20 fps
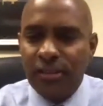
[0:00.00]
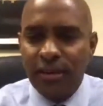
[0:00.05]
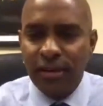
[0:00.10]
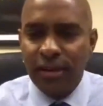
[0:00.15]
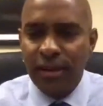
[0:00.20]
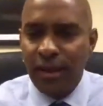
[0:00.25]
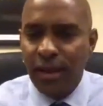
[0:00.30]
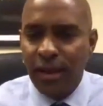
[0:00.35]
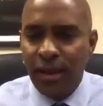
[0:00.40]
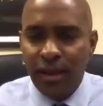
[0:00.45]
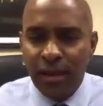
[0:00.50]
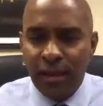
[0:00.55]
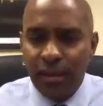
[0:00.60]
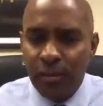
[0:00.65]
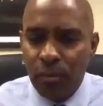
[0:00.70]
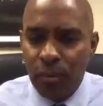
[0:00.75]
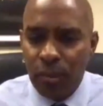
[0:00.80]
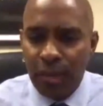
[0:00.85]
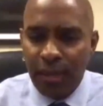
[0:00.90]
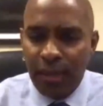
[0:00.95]
we here in
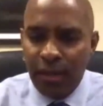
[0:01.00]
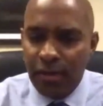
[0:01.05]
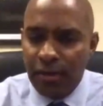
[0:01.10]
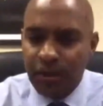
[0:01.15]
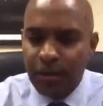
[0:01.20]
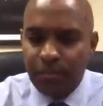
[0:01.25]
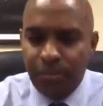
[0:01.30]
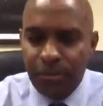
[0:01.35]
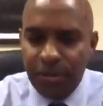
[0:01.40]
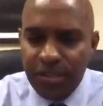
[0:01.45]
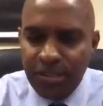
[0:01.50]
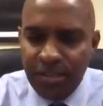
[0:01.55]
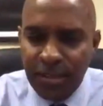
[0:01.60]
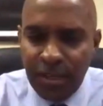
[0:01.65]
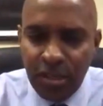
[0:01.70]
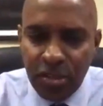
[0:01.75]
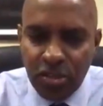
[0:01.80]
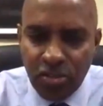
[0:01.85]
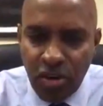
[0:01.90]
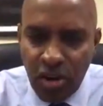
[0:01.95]
pristine
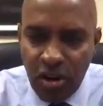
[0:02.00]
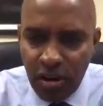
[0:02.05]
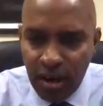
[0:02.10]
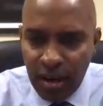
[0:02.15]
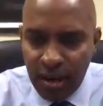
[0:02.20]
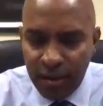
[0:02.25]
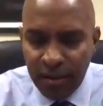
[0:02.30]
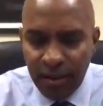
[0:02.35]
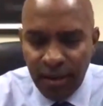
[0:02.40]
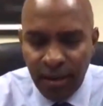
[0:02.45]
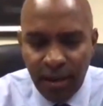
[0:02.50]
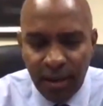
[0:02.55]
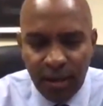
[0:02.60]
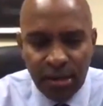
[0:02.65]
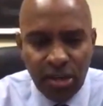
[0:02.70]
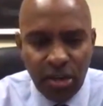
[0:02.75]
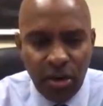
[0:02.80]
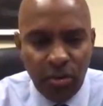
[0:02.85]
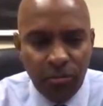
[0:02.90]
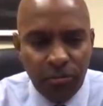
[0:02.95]
Charlotte don't
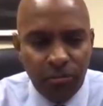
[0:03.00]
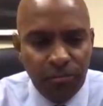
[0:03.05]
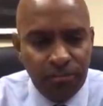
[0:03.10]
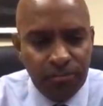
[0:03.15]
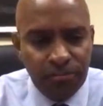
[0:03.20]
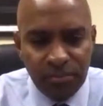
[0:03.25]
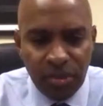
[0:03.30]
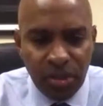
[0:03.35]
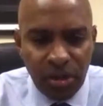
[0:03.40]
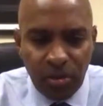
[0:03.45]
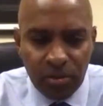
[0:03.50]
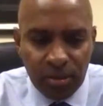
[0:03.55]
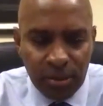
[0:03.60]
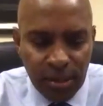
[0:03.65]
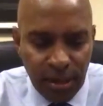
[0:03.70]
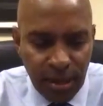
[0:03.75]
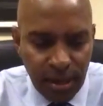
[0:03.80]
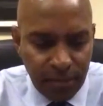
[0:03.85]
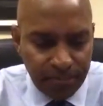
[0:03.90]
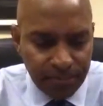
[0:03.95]
don't um,
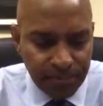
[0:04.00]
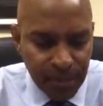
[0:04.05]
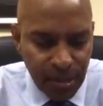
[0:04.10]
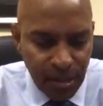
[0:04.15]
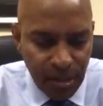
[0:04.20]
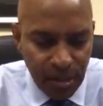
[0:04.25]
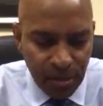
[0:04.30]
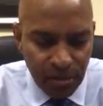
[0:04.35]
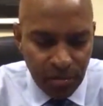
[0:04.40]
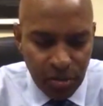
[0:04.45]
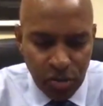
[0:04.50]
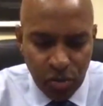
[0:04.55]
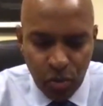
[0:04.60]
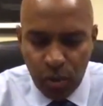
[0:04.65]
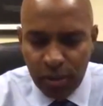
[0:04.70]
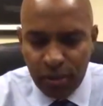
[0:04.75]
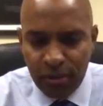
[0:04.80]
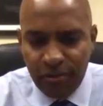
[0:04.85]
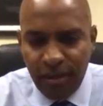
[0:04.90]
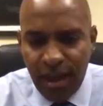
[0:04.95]
resort to violence.
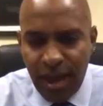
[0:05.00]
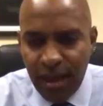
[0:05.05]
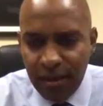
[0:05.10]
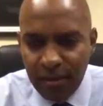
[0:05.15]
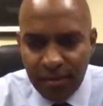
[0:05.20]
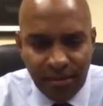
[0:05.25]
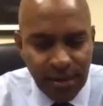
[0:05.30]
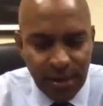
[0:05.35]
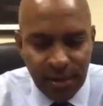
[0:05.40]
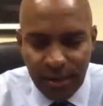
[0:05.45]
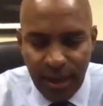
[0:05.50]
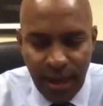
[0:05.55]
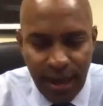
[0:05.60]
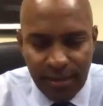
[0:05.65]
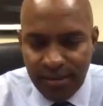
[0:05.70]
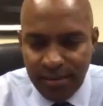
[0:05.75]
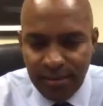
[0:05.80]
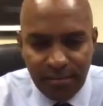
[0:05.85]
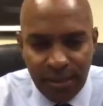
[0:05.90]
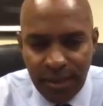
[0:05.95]
That hasn't been the
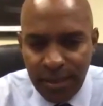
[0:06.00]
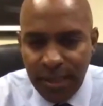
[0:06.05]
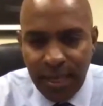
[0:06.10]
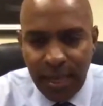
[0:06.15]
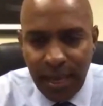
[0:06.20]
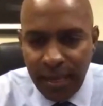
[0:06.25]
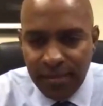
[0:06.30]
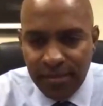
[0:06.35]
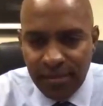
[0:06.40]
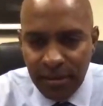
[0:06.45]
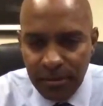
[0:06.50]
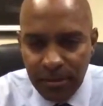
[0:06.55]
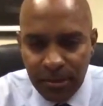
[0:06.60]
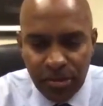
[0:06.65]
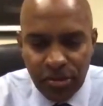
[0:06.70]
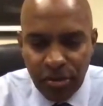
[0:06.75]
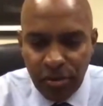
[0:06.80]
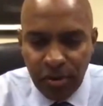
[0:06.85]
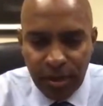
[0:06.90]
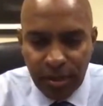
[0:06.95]
case in the majority of
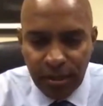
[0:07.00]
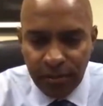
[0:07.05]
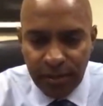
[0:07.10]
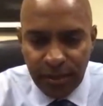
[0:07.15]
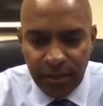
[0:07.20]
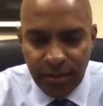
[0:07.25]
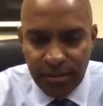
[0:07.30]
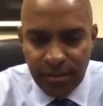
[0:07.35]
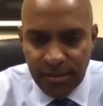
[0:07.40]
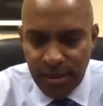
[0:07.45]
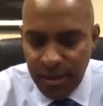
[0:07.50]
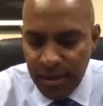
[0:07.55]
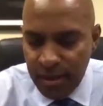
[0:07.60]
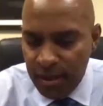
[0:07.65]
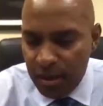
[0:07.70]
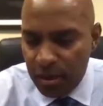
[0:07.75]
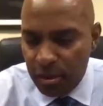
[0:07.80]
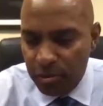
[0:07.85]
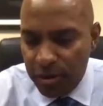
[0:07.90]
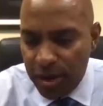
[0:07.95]
these arrests and
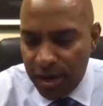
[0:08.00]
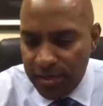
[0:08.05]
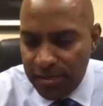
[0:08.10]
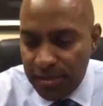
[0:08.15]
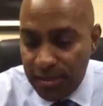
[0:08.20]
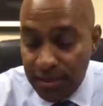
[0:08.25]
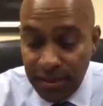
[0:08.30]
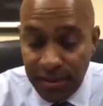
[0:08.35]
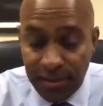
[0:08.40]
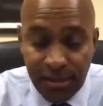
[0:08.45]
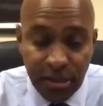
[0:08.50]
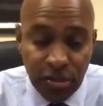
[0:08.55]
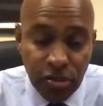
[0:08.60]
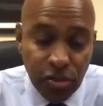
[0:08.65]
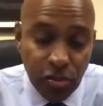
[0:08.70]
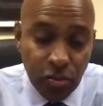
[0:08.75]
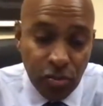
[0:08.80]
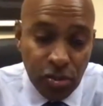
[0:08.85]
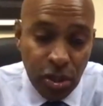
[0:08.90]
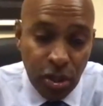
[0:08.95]
these issues. So
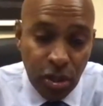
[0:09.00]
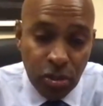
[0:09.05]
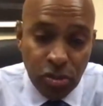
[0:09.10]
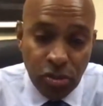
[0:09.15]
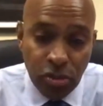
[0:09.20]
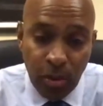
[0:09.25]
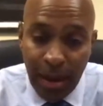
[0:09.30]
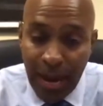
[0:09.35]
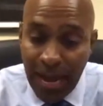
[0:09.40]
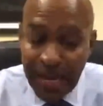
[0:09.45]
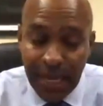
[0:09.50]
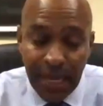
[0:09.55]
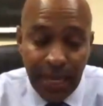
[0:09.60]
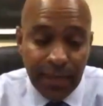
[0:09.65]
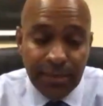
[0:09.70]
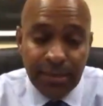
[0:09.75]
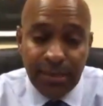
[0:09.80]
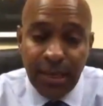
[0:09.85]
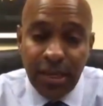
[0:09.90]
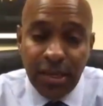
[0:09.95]
I can't tell you
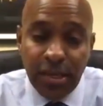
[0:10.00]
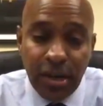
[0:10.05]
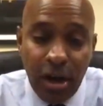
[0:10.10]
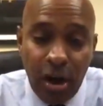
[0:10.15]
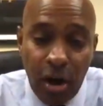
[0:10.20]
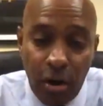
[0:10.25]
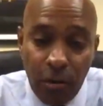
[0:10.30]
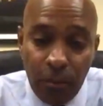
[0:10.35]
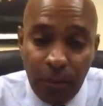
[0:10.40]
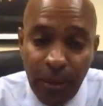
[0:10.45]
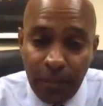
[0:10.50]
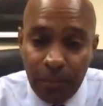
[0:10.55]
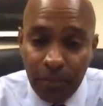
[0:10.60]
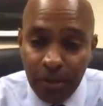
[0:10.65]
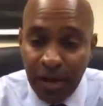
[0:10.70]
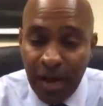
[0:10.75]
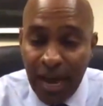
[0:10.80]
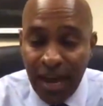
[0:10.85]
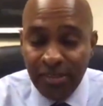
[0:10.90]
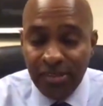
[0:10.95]
all people are
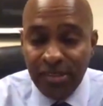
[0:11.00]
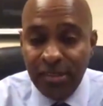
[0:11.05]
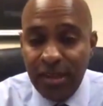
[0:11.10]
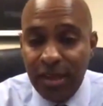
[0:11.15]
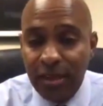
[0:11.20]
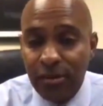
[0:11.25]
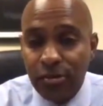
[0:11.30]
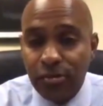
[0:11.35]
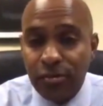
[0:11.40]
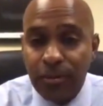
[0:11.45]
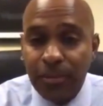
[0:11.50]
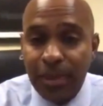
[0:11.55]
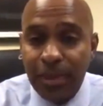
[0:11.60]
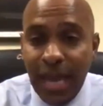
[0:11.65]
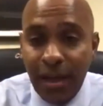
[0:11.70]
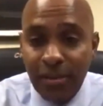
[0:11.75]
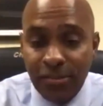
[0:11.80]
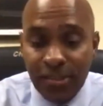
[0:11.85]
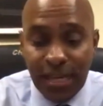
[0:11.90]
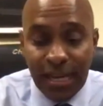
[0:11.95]
agitators from the outside. I
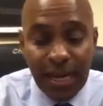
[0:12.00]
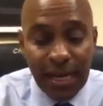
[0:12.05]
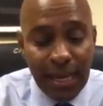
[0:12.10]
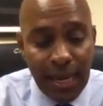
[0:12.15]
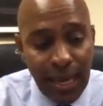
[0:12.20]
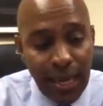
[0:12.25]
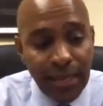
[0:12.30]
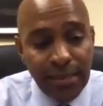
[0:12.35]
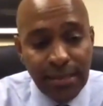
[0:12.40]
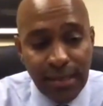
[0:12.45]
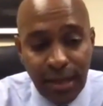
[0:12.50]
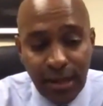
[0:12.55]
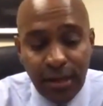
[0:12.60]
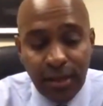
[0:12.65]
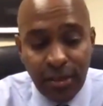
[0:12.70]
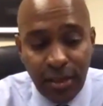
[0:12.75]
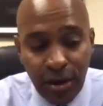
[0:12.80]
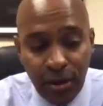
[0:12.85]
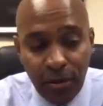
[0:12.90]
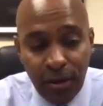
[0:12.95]
can tell you though,
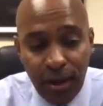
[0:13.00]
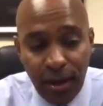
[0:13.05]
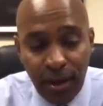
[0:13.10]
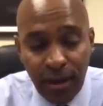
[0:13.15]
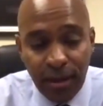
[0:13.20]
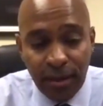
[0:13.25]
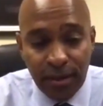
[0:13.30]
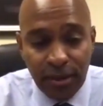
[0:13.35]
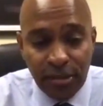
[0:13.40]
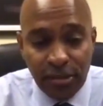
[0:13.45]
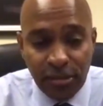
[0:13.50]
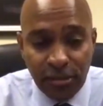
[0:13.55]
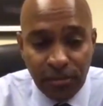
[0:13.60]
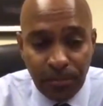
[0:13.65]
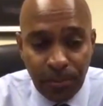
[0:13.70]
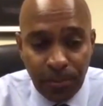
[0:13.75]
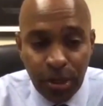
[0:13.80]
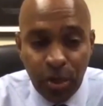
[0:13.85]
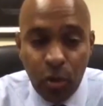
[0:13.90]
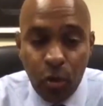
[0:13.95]
this is pretty
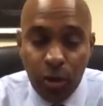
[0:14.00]
coordinated